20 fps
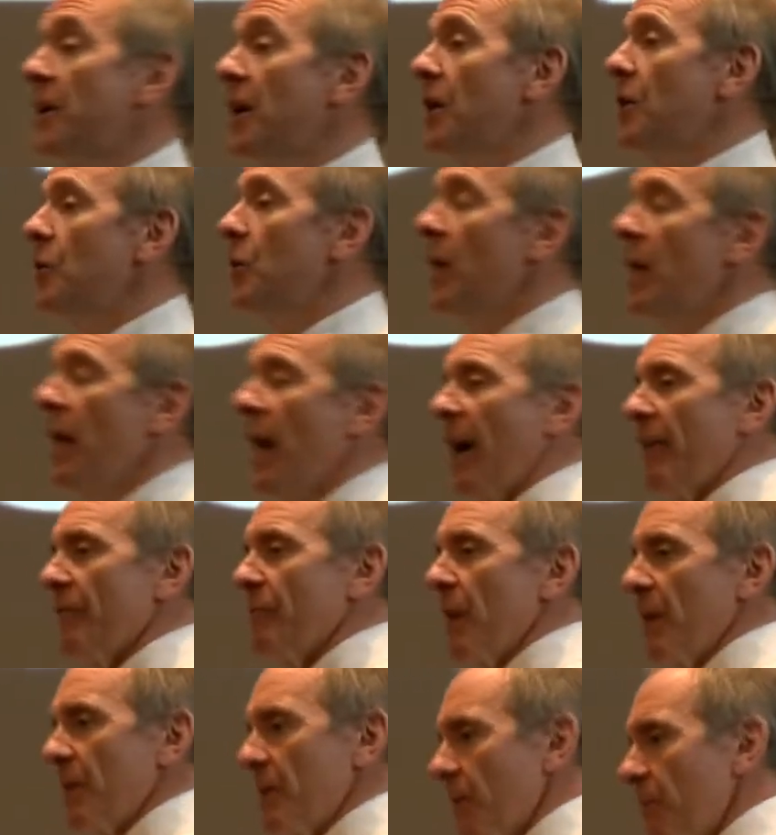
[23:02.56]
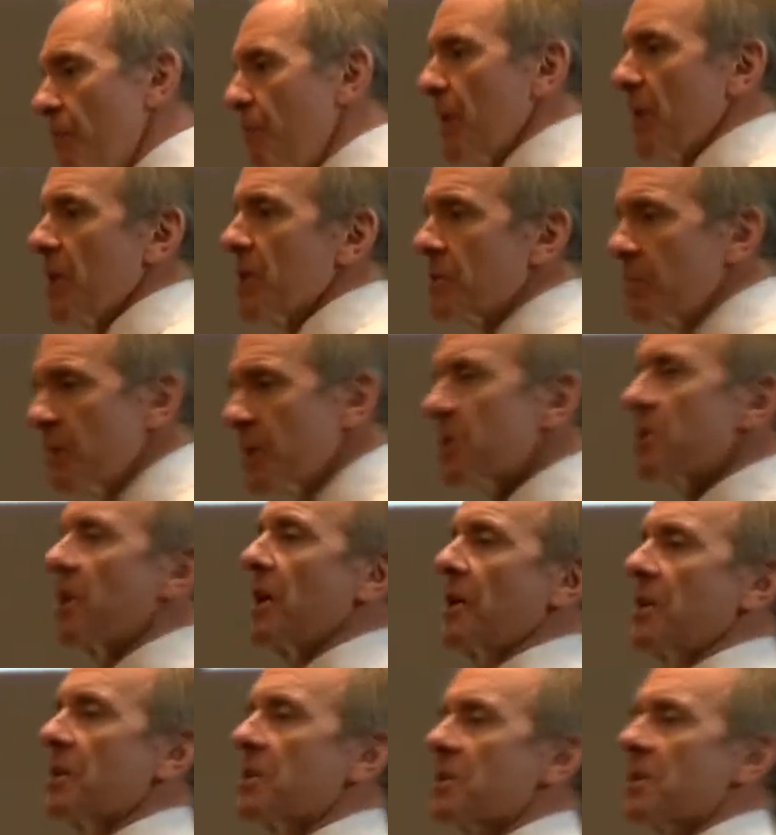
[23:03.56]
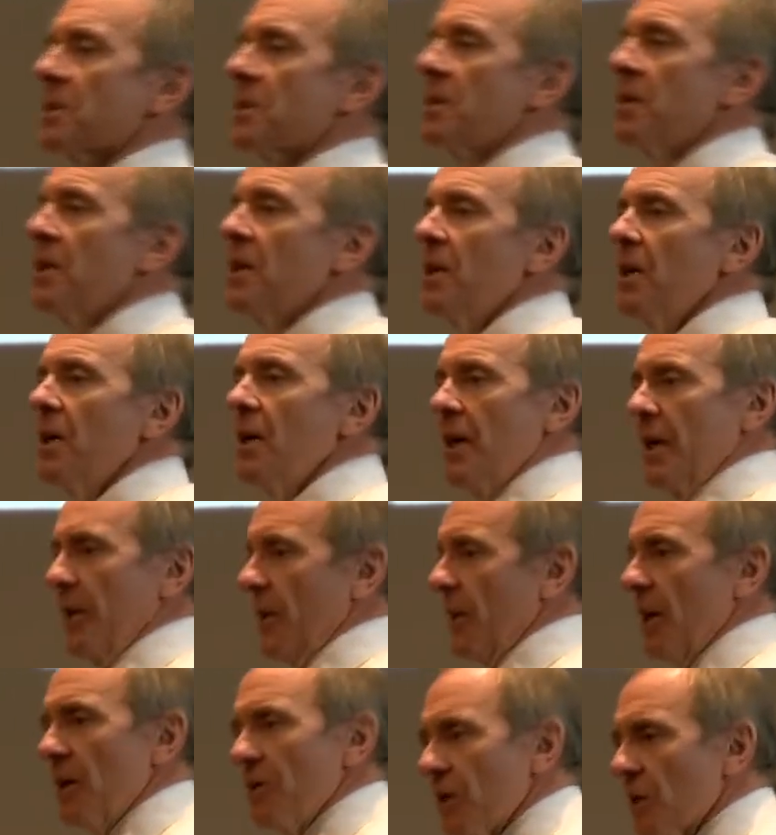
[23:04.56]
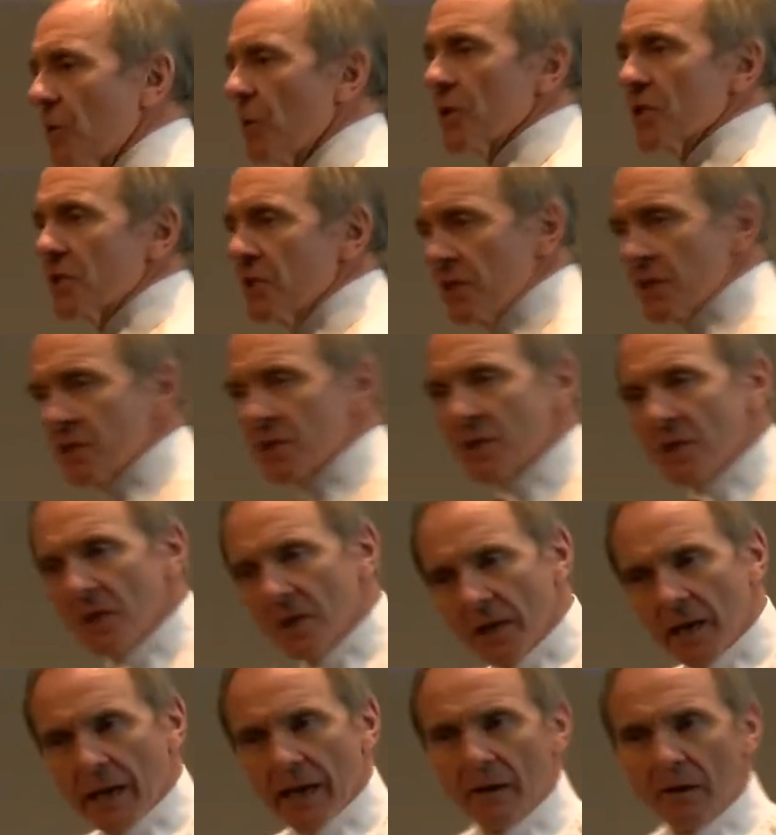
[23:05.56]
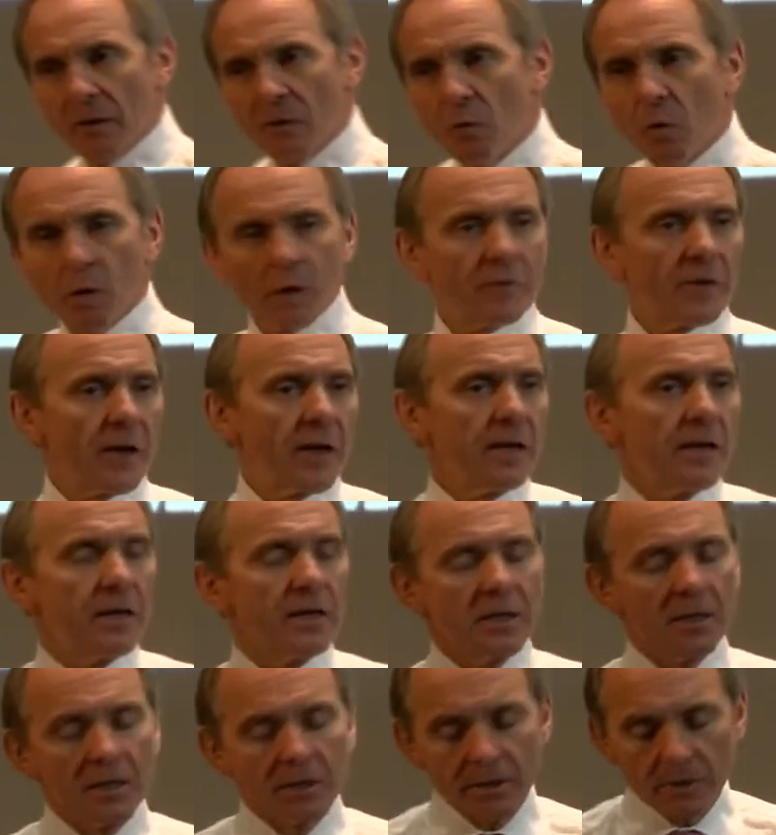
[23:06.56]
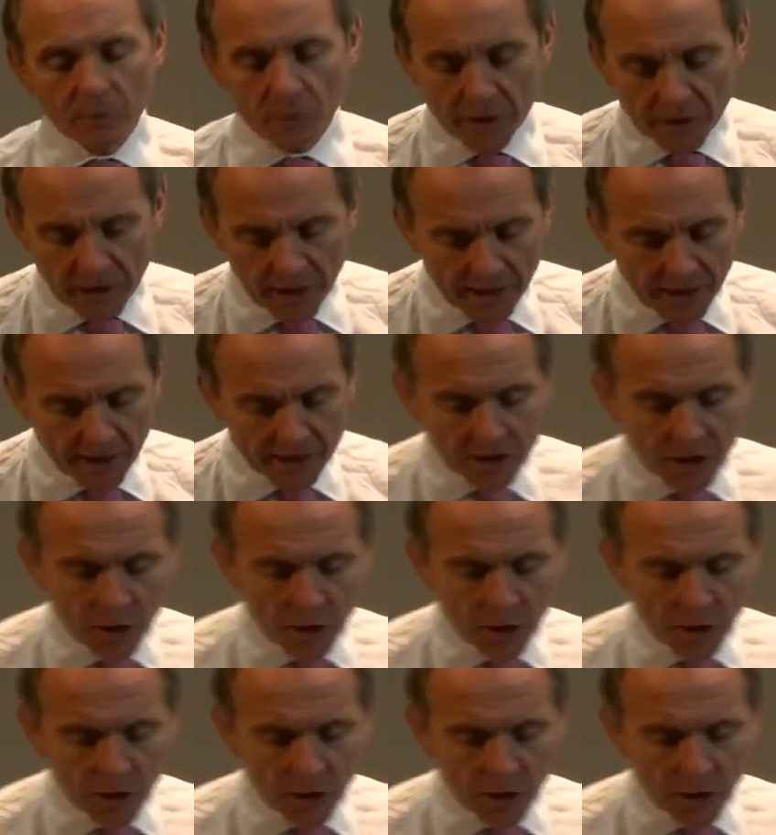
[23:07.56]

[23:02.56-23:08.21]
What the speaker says: know have made the biggest mistakes. And the only question is, what have they learned when they get?